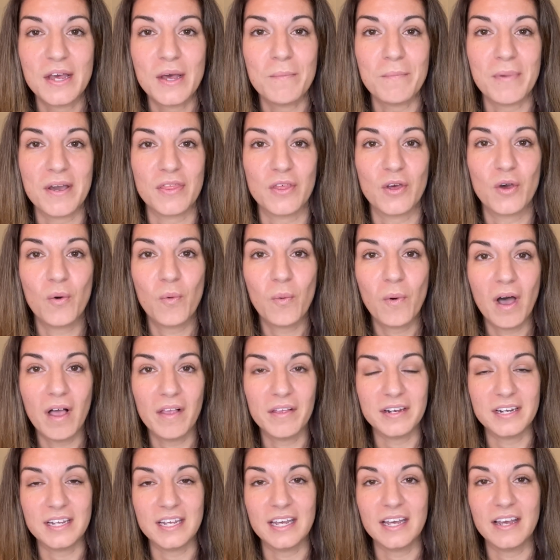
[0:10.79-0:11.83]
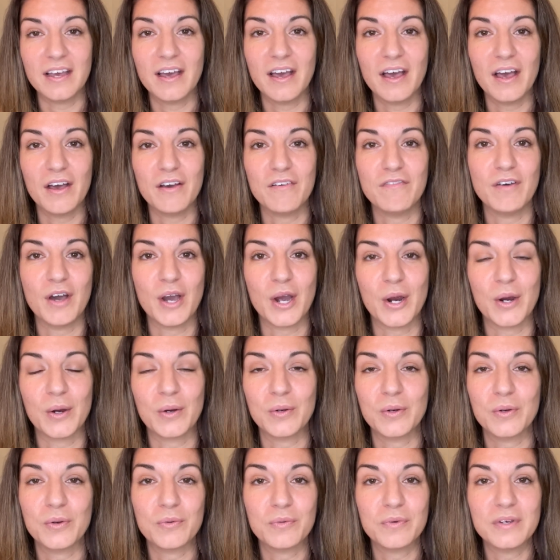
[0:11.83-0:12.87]
by the quality of our
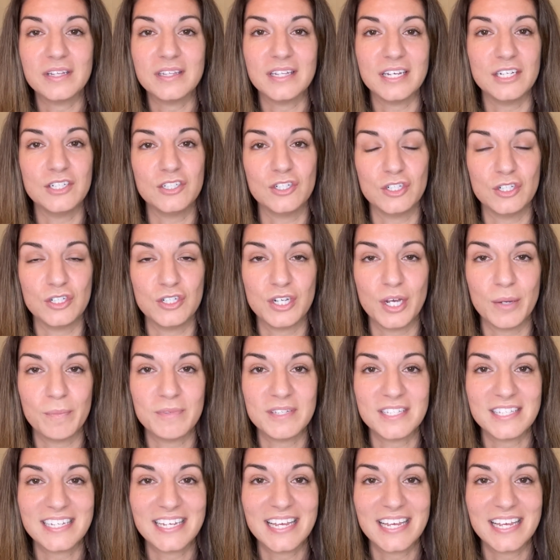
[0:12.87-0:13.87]
relationships.